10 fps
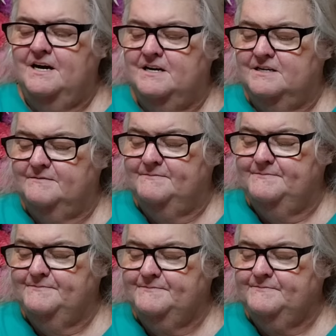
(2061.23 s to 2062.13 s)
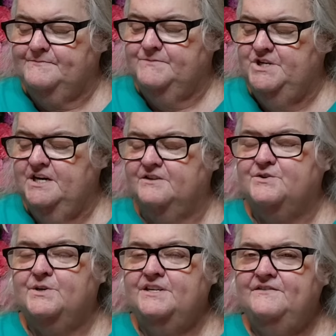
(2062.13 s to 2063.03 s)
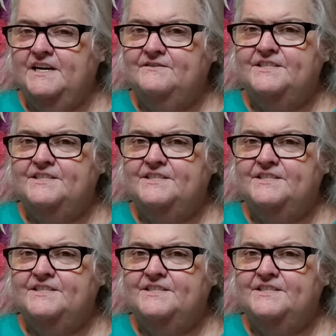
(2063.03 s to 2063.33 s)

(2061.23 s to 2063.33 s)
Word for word: um, yeah, 25